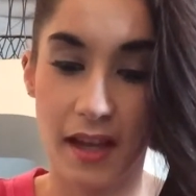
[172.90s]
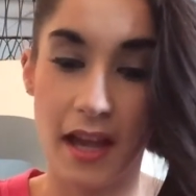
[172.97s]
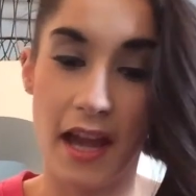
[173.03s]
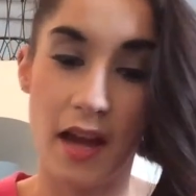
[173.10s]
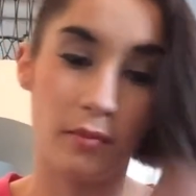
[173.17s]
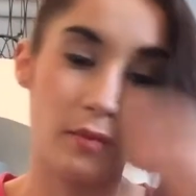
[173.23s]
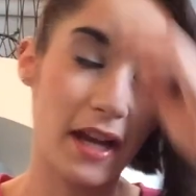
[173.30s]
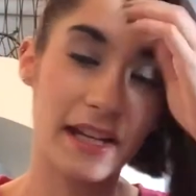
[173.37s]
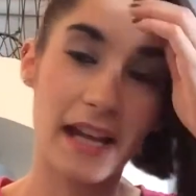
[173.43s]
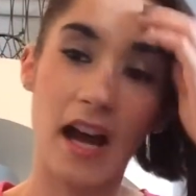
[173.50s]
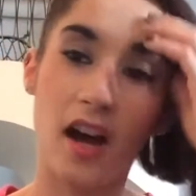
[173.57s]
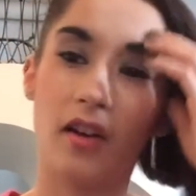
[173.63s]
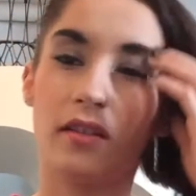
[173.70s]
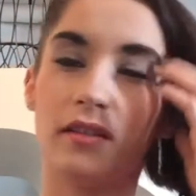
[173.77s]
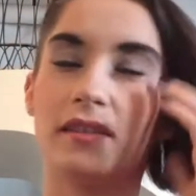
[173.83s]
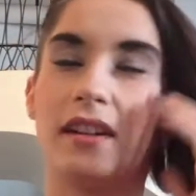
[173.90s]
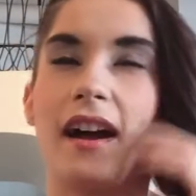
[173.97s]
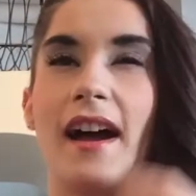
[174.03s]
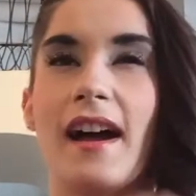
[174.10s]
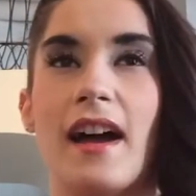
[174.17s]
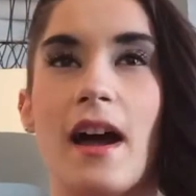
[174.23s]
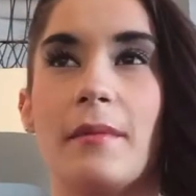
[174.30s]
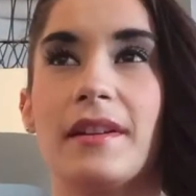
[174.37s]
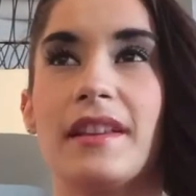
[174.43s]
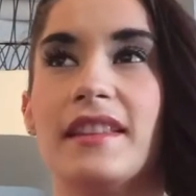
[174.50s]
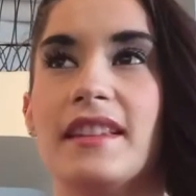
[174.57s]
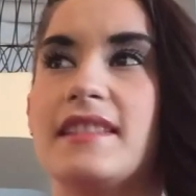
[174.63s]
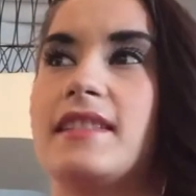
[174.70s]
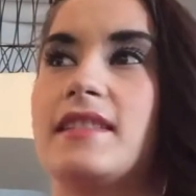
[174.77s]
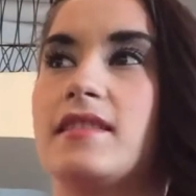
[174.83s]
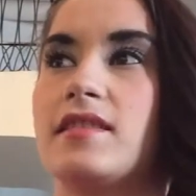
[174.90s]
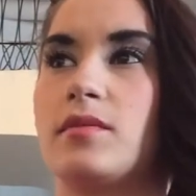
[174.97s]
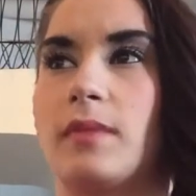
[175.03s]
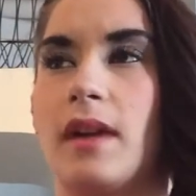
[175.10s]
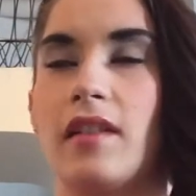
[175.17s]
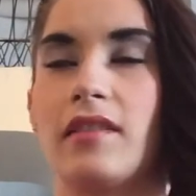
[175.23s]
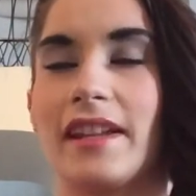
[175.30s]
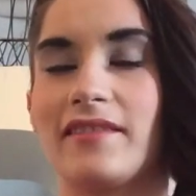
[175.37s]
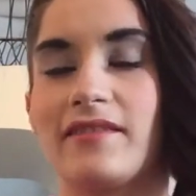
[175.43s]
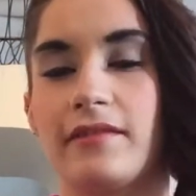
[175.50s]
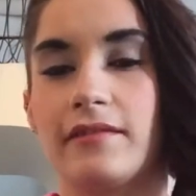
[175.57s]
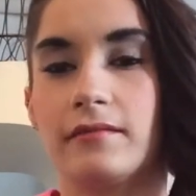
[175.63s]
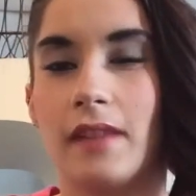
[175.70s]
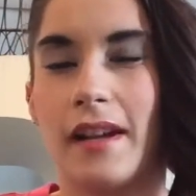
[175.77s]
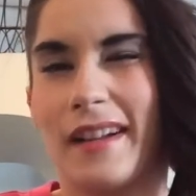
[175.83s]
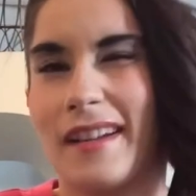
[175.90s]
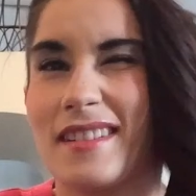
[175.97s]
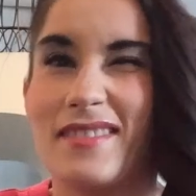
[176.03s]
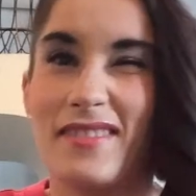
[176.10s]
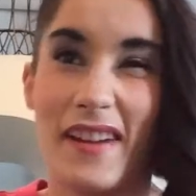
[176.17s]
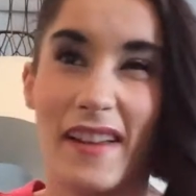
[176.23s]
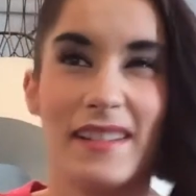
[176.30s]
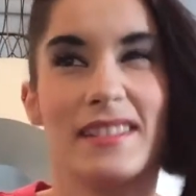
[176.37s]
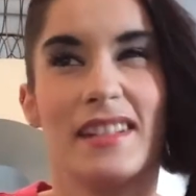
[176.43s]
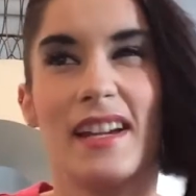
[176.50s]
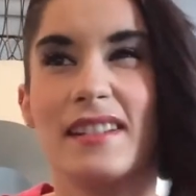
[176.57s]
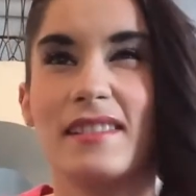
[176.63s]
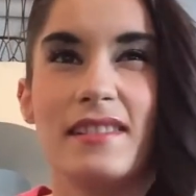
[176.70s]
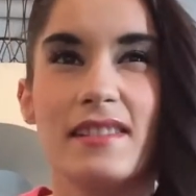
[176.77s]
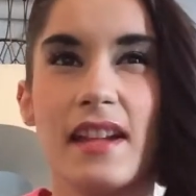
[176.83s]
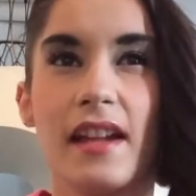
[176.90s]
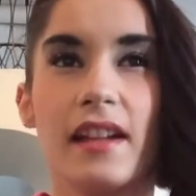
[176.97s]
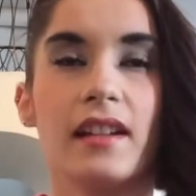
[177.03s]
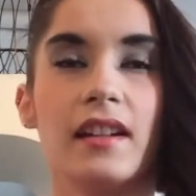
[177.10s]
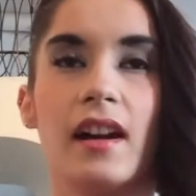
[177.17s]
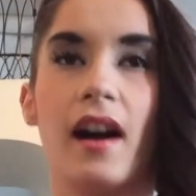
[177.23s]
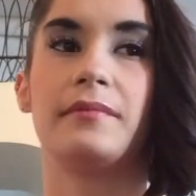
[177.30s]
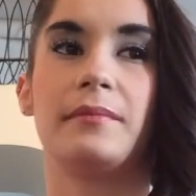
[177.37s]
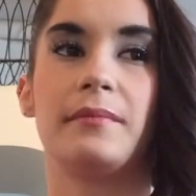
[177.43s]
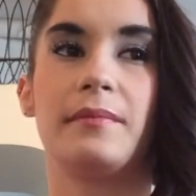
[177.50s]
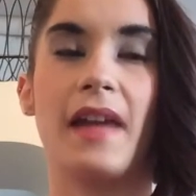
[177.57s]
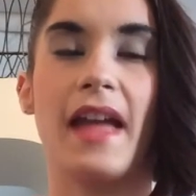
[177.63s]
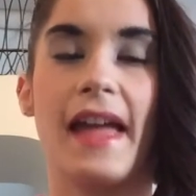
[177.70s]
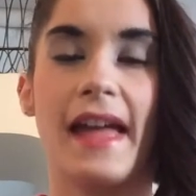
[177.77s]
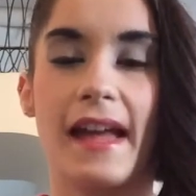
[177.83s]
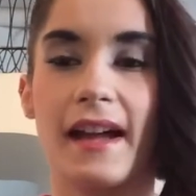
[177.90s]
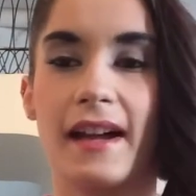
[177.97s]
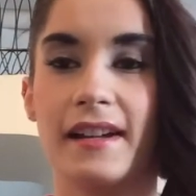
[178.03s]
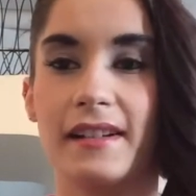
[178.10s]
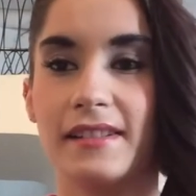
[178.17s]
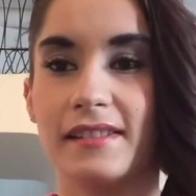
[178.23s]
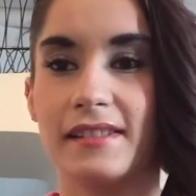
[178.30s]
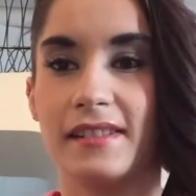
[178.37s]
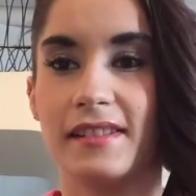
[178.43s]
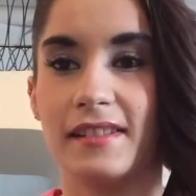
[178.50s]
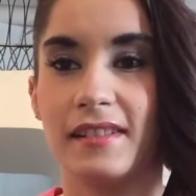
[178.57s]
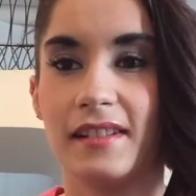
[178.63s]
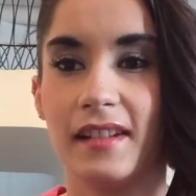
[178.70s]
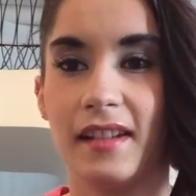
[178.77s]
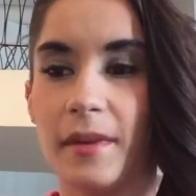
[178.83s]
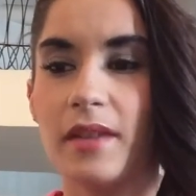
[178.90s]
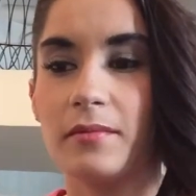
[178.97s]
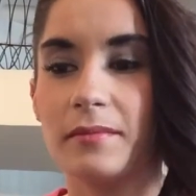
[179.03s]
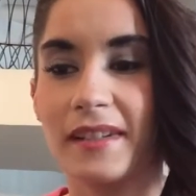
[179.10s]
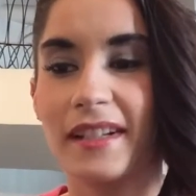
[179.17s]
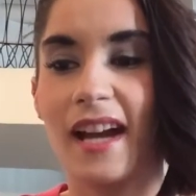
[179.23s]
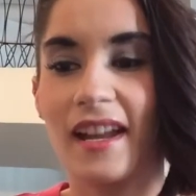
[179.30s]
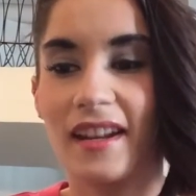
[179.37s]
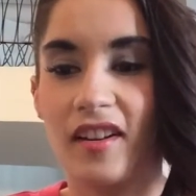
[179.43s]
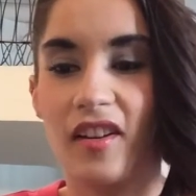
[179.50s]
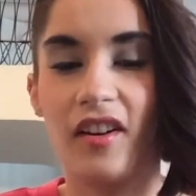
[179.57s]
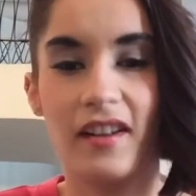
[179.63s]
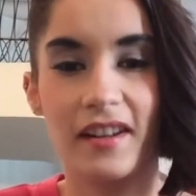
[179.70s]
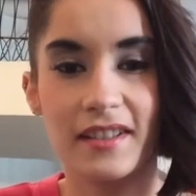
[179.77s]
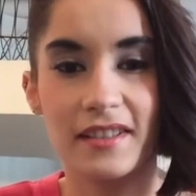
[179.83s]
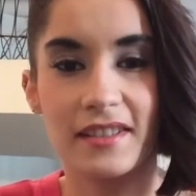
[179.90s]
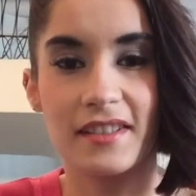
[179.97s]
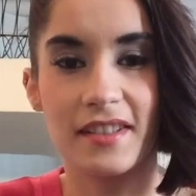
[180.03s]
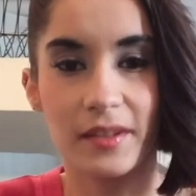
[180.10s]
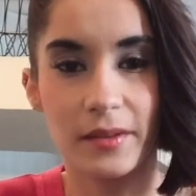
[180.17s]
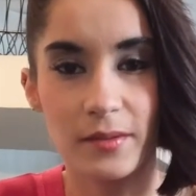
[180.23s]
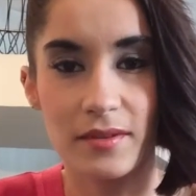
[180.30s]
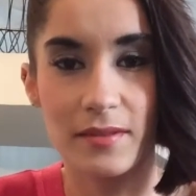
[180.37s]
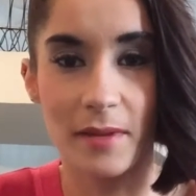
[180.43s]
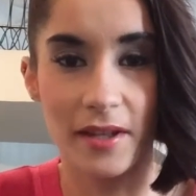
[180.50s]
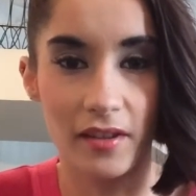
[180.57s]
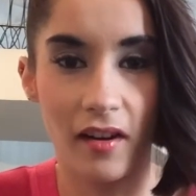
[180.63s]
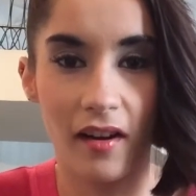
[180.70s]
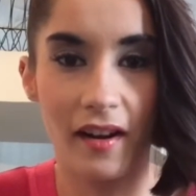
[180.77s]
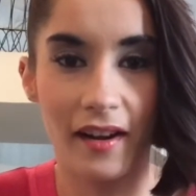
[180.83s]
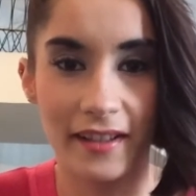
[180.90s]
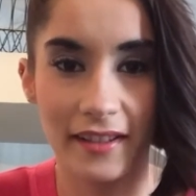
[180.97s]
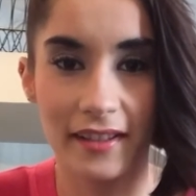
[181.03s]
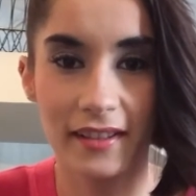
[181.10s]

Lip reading: And right now, this is around Valentine's Day, and it would be kind of hard to lose my dog.